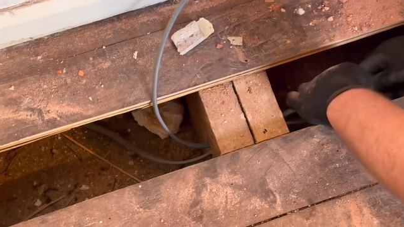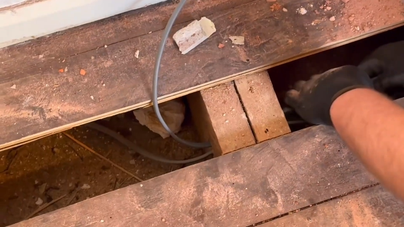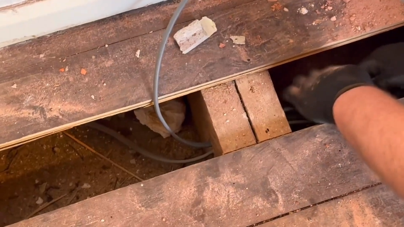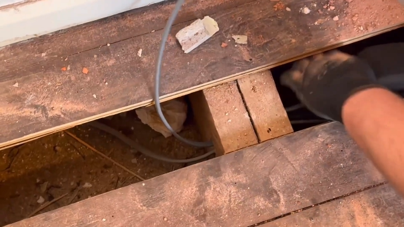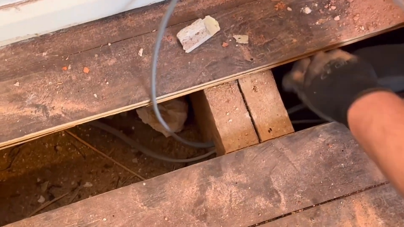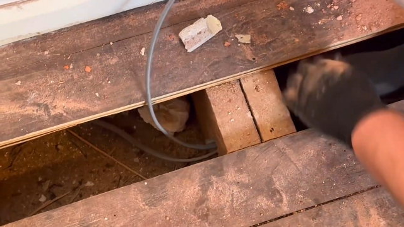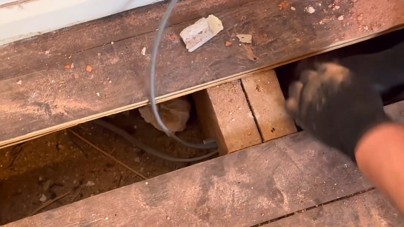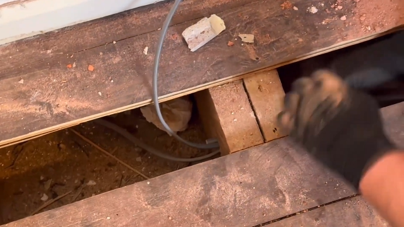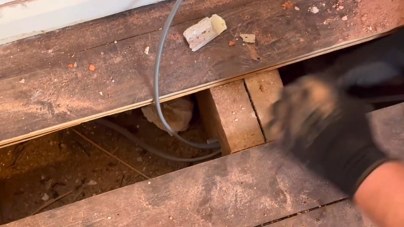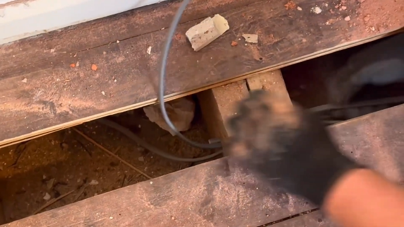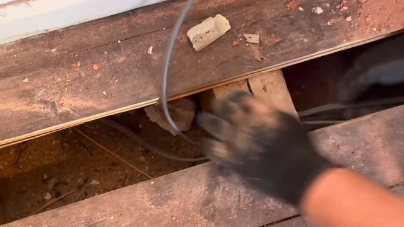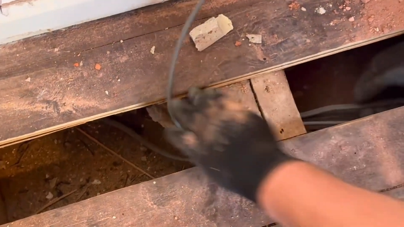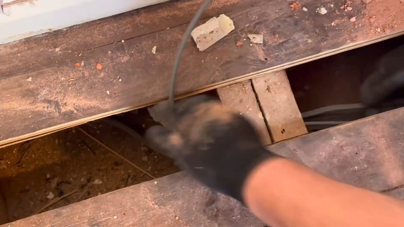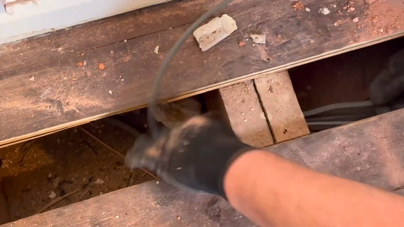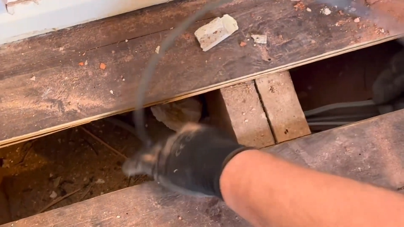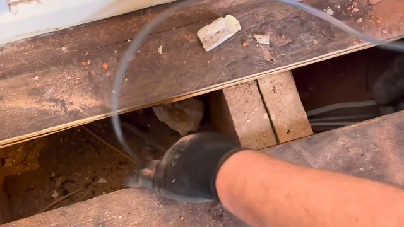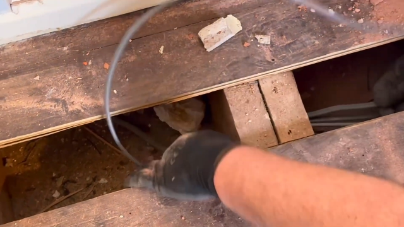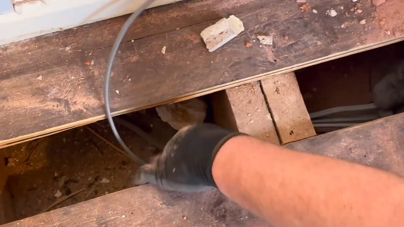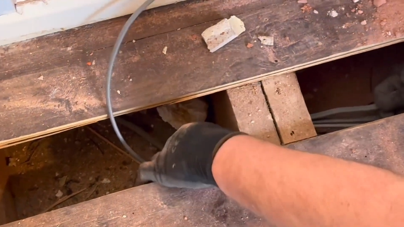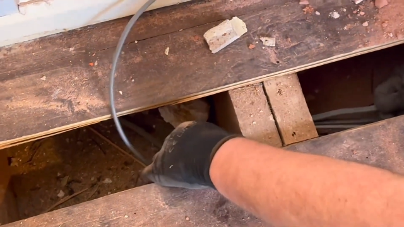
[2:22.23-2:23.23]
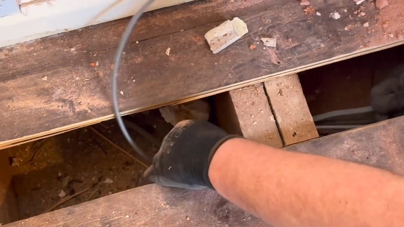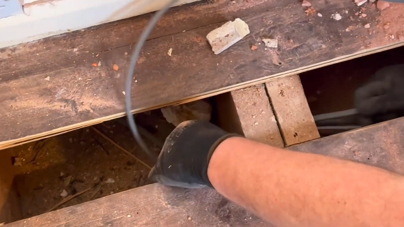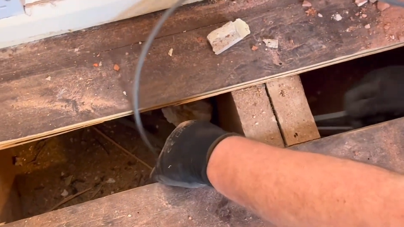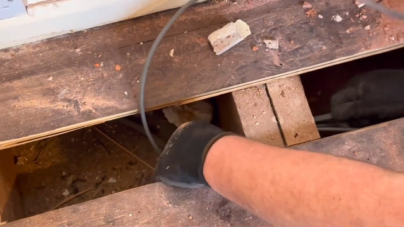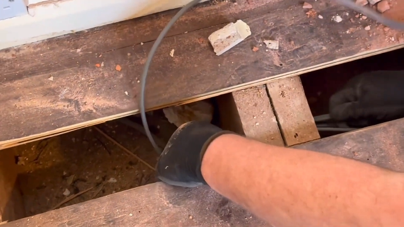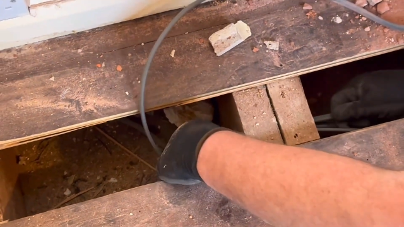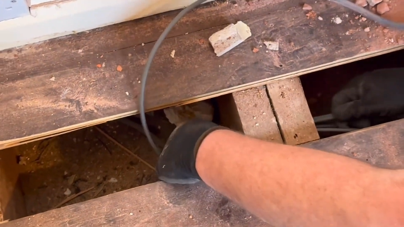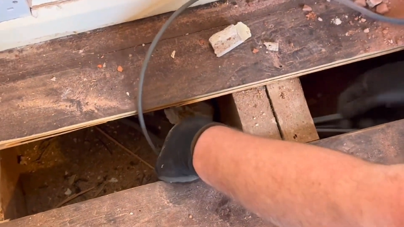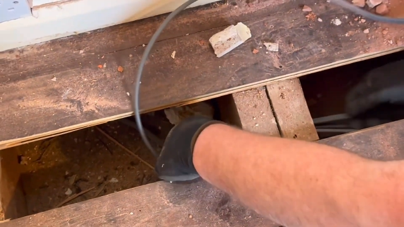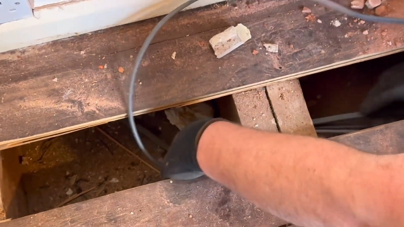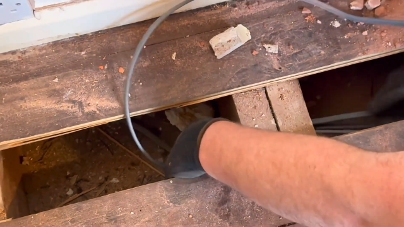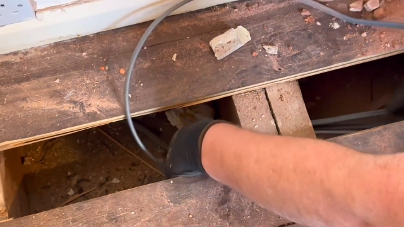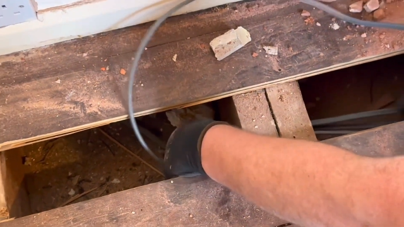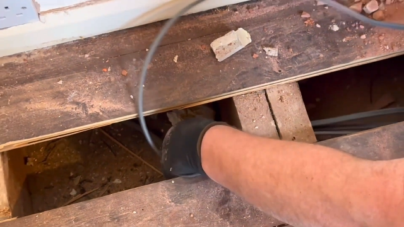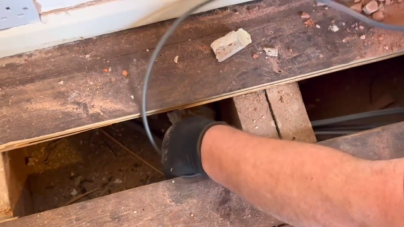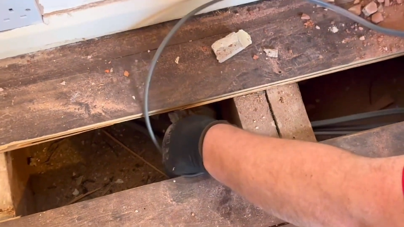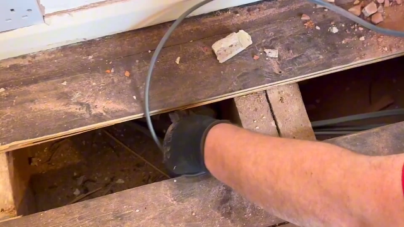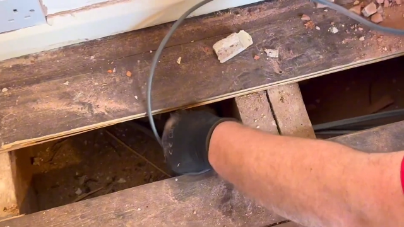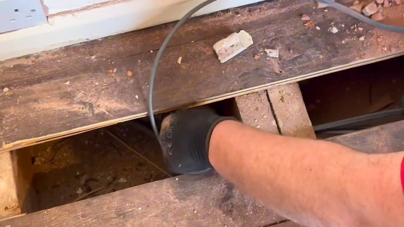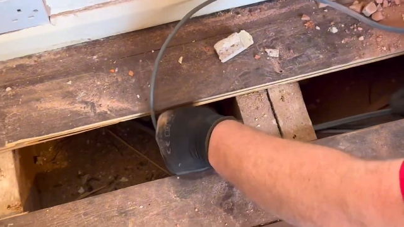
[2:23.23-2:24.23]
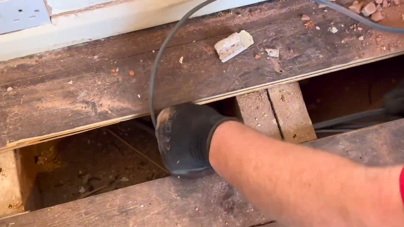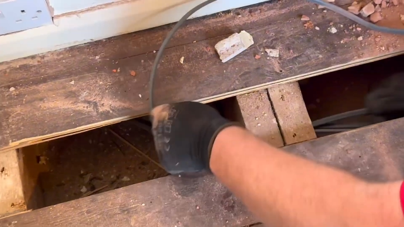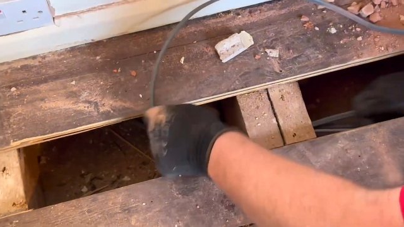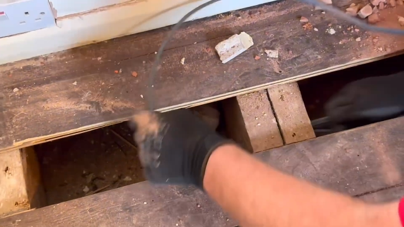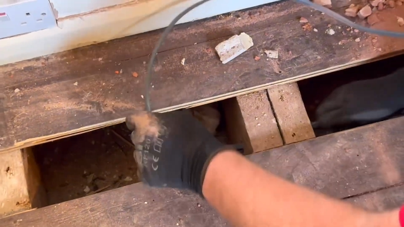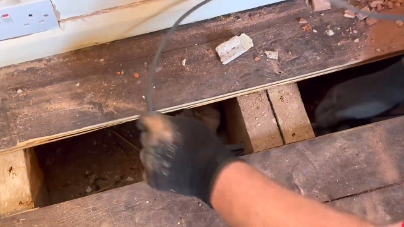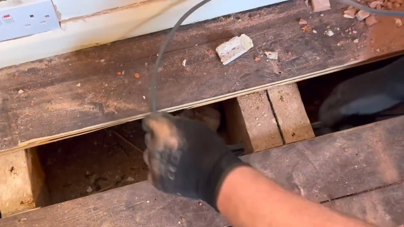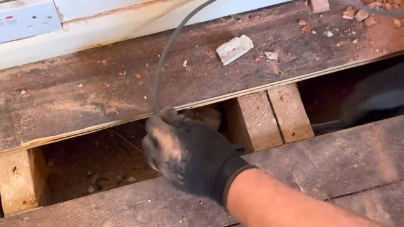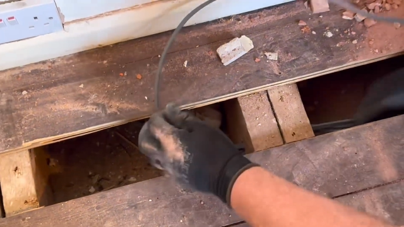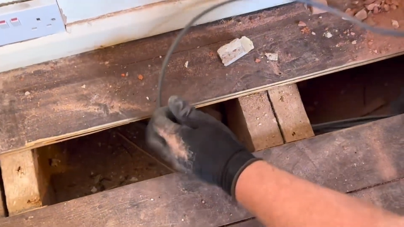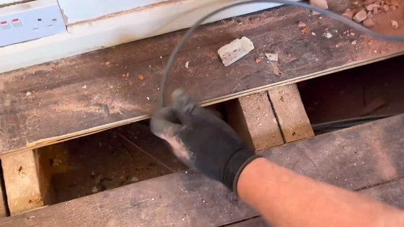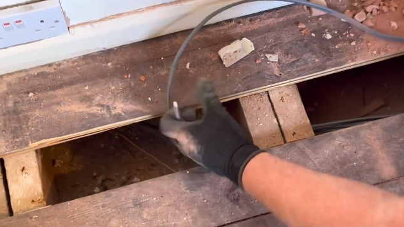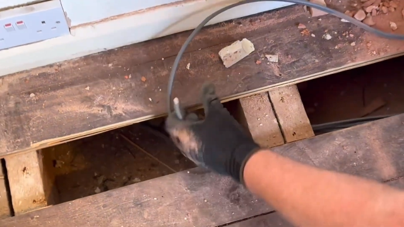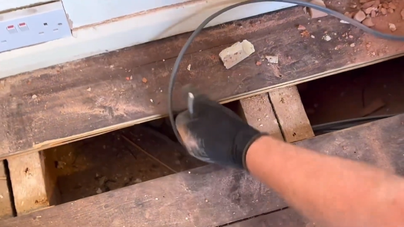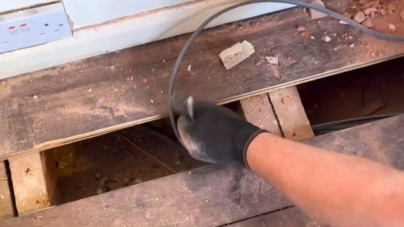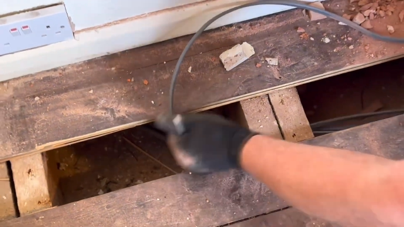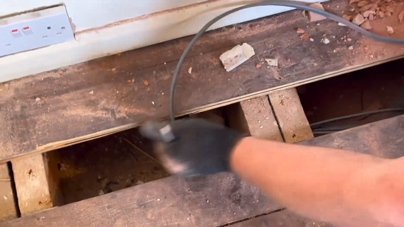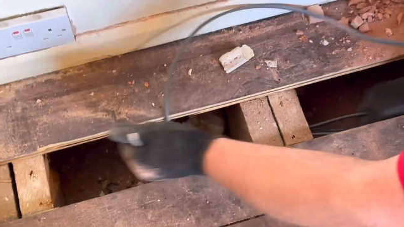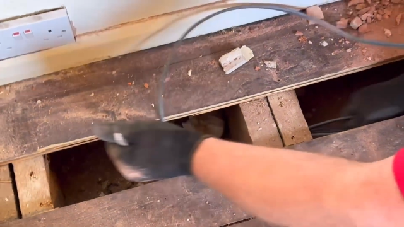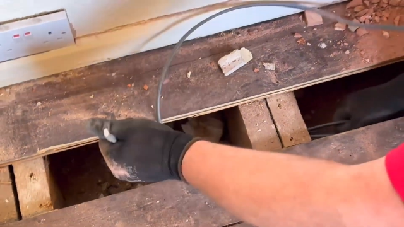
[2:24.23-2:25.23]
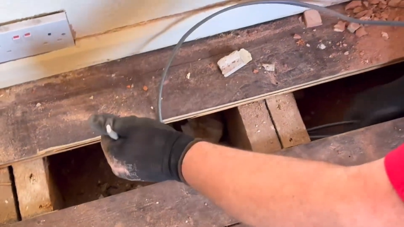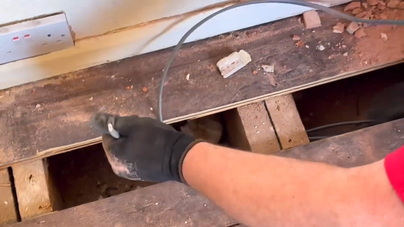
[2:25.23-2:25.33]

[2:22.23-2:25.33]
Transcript: No face is visible, so there are no lips to read.